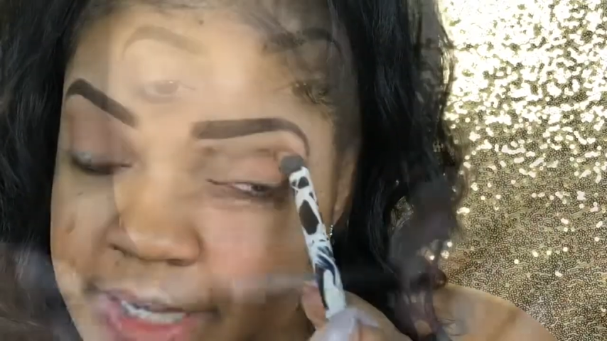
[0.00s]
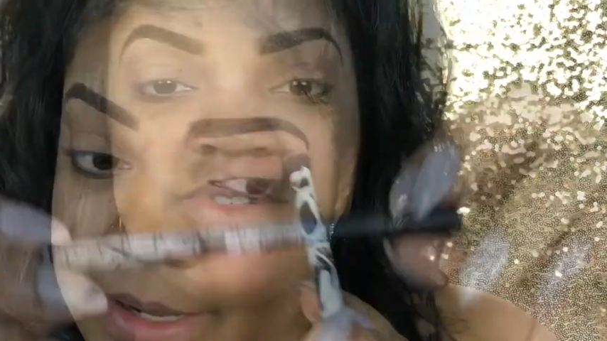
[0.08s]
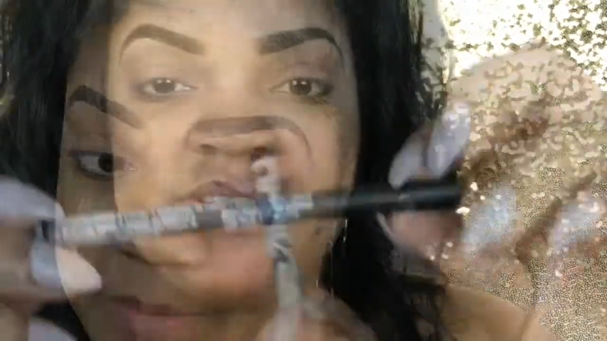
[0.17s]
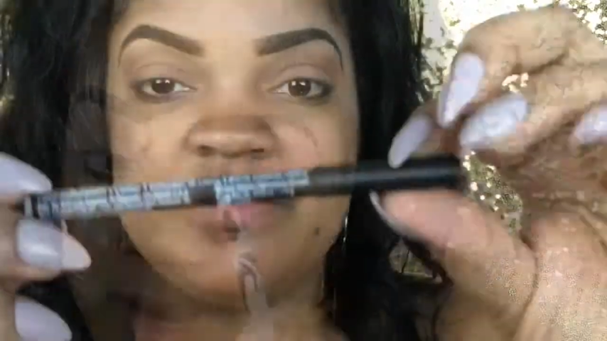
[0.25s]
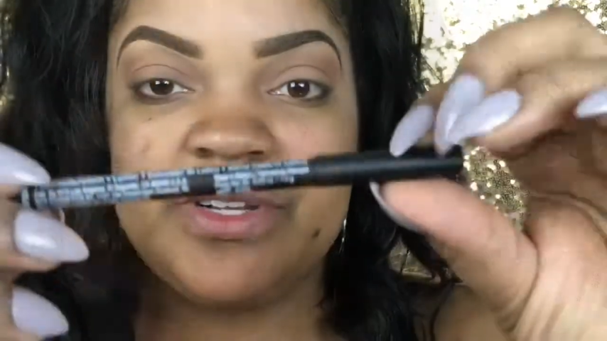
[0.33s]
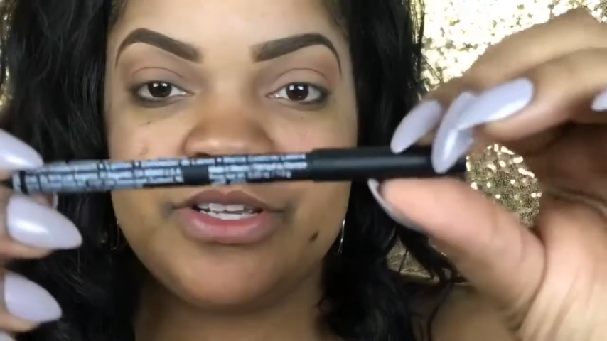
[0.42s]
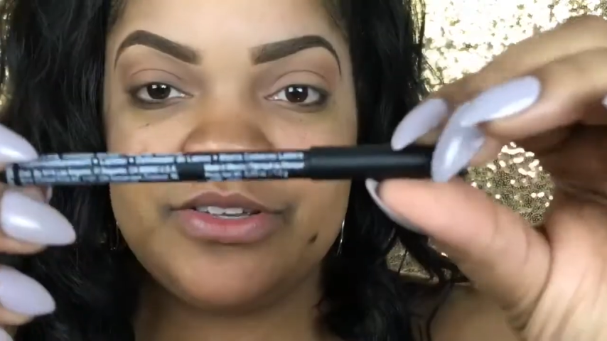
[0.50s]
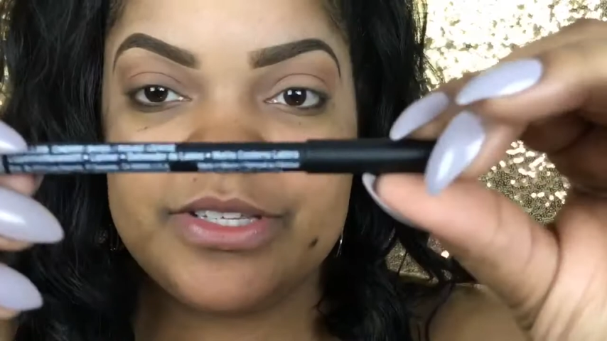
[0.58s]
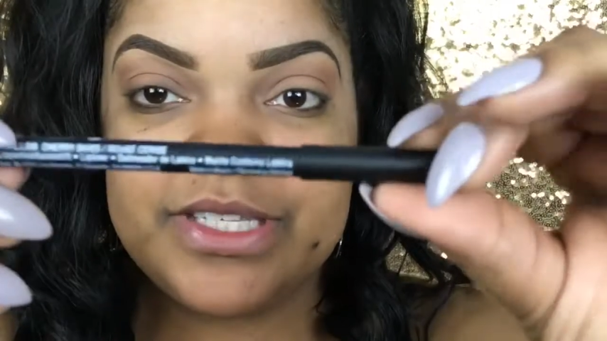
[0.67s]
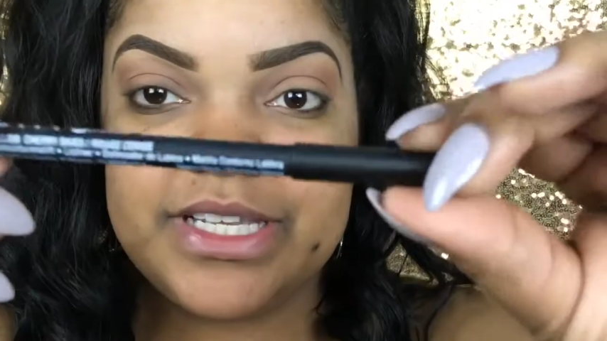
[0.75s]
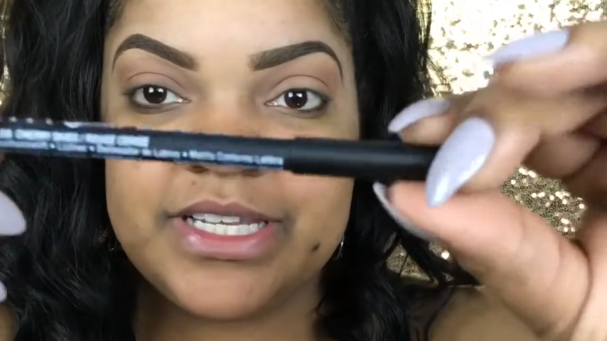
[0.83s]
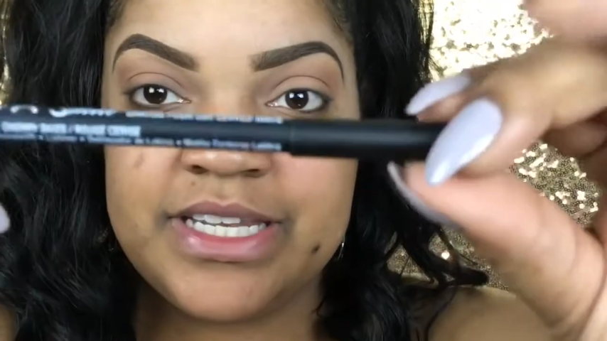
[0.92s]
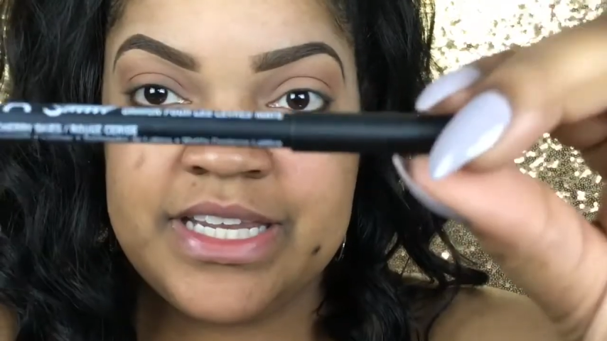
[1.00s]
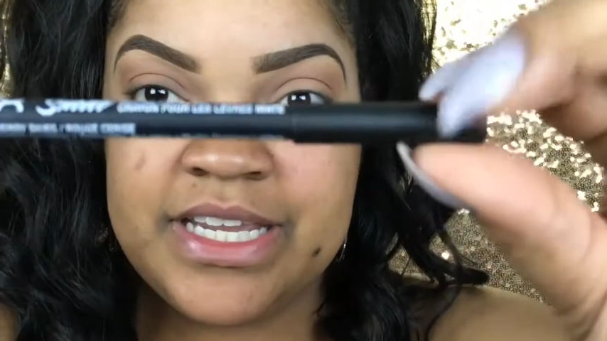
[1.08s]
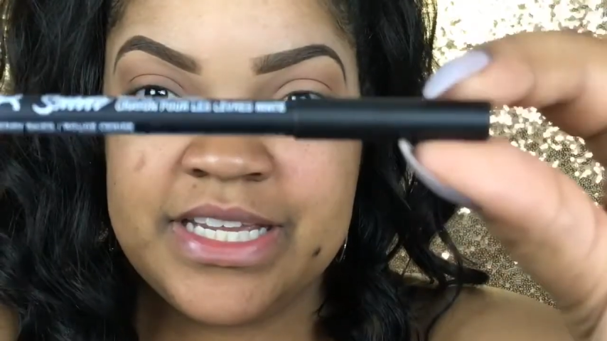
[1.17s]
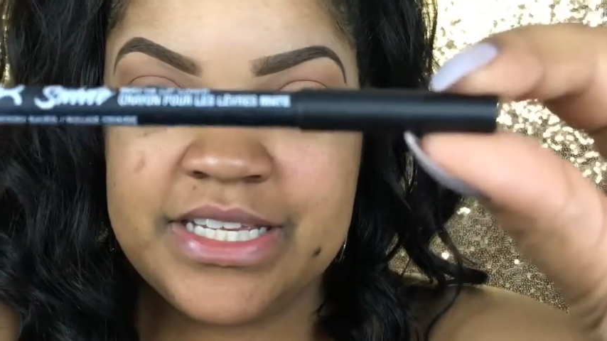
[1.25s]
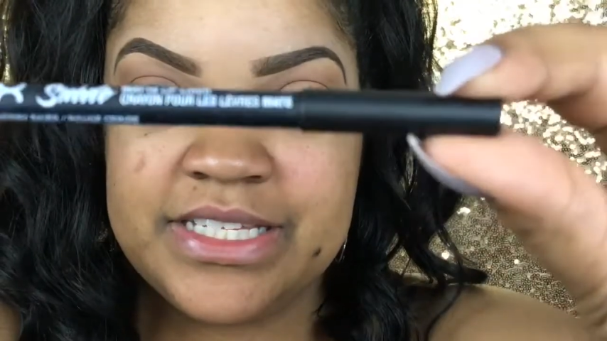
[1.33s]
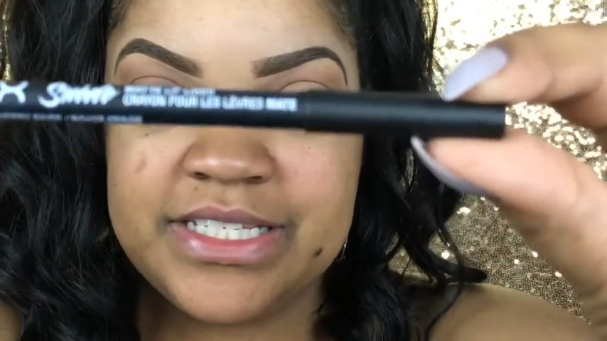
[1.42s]
So I'm going to use the
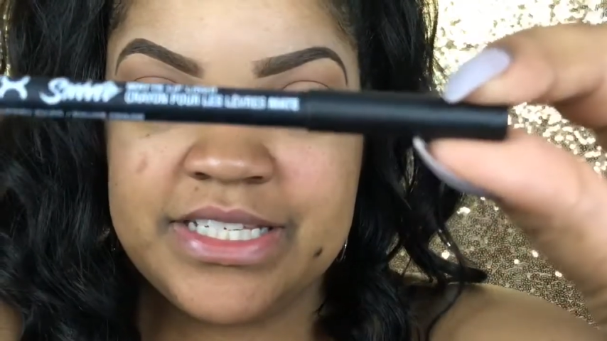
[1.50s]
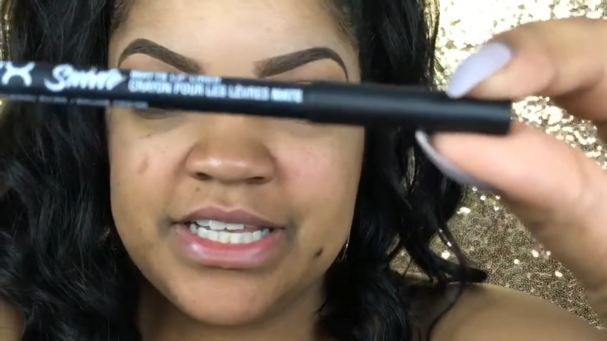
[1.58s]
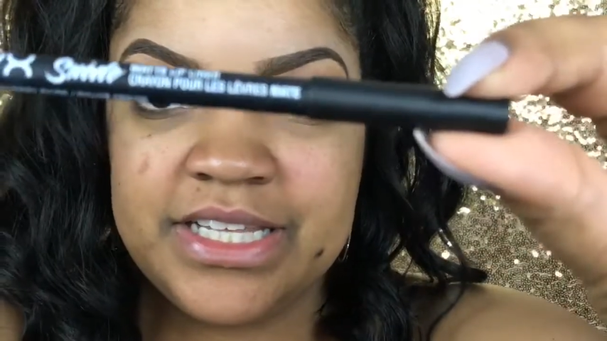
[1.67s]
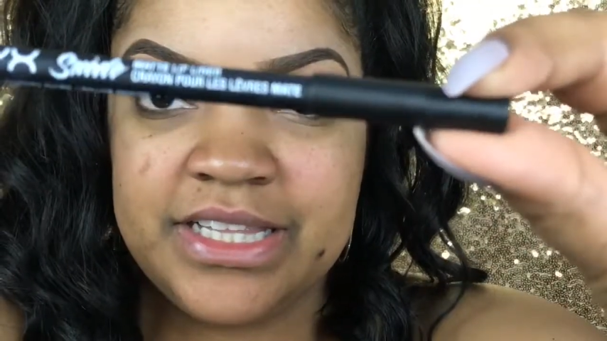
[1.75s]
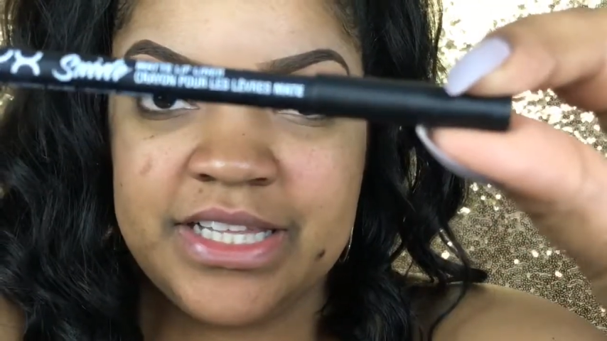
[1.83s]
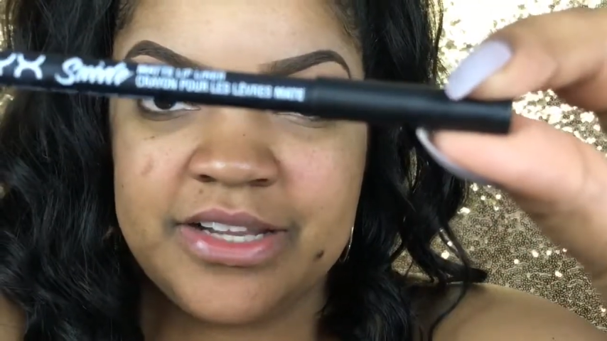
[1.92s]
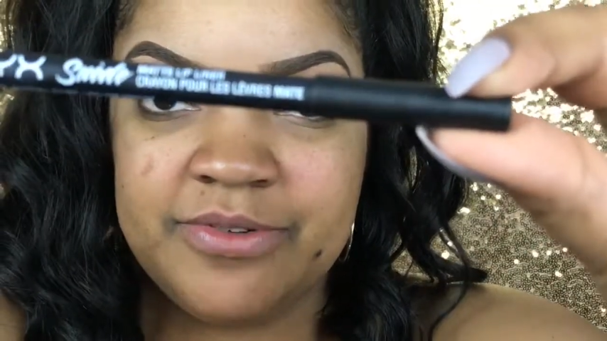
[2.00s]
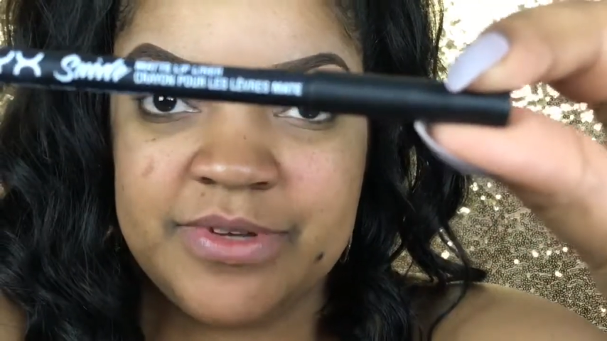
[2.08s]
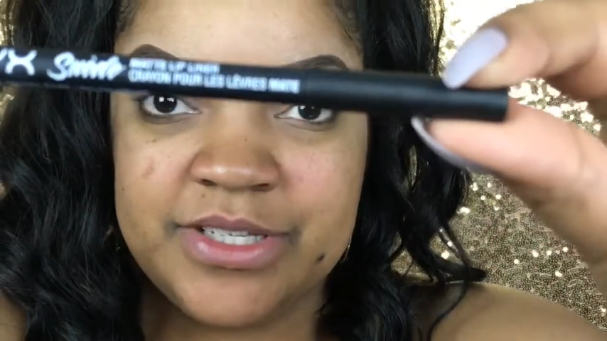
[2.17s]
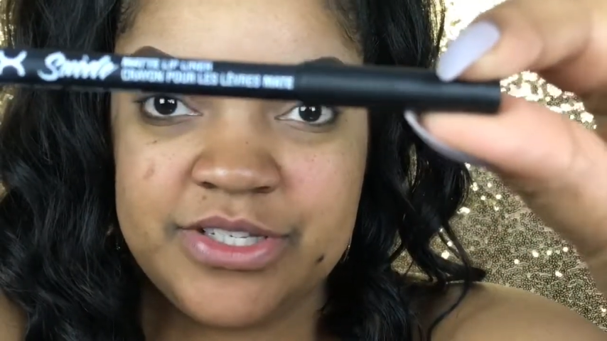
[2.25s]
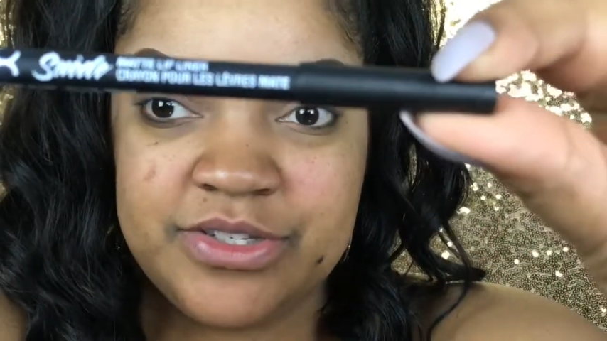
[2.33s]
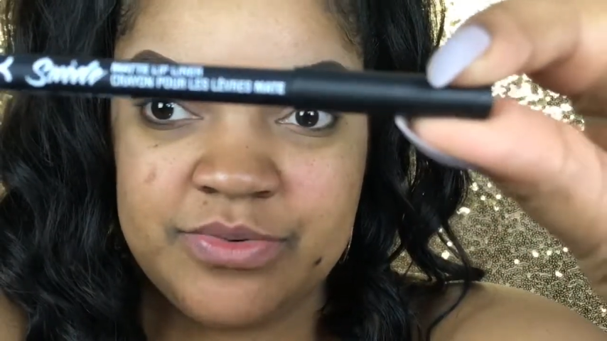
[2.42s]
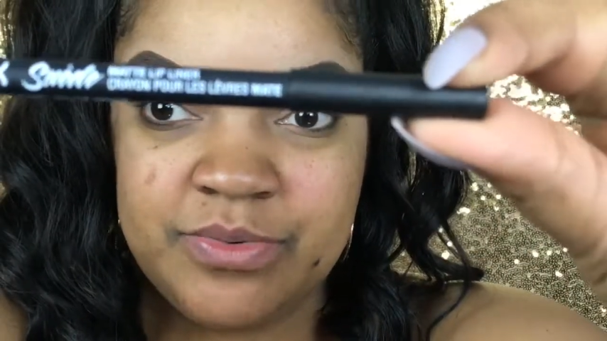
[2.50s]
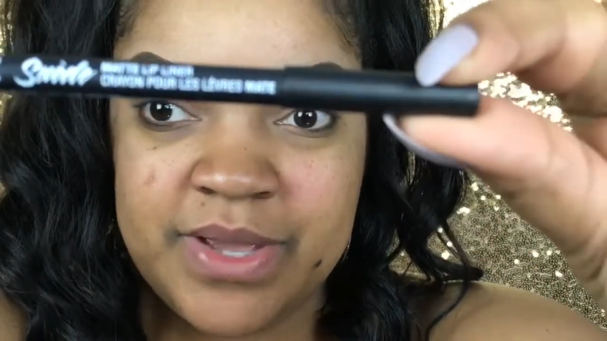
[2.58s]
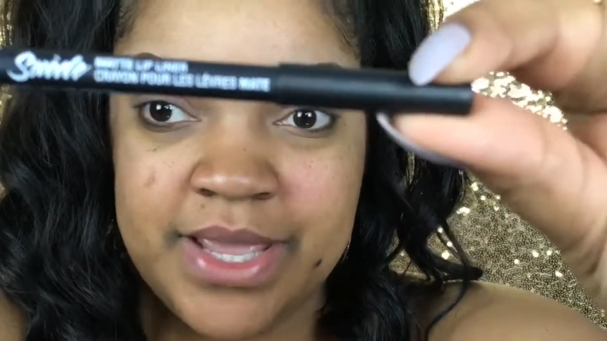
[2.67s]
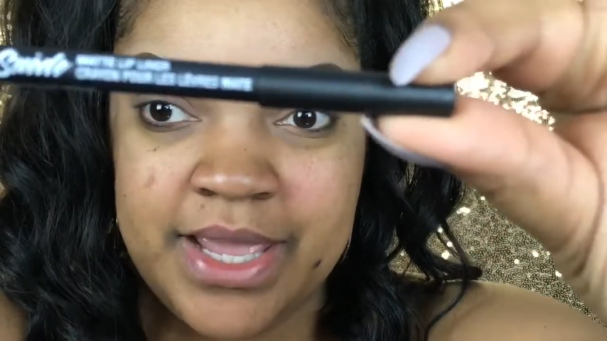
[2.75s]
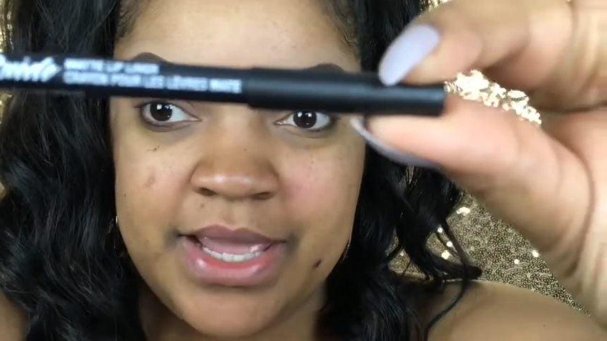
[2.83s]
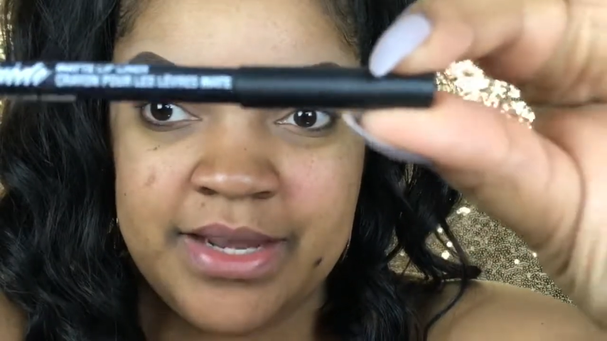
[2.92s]
NYX Liquid
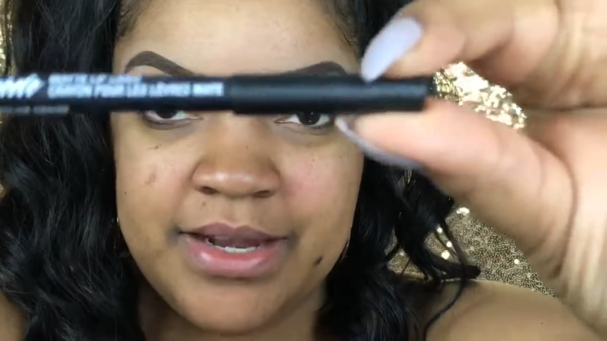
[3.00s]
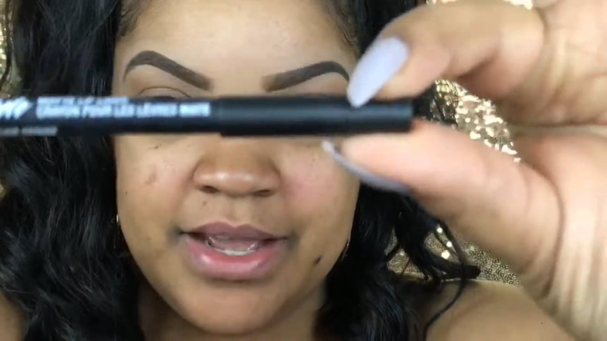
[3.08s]
Suede.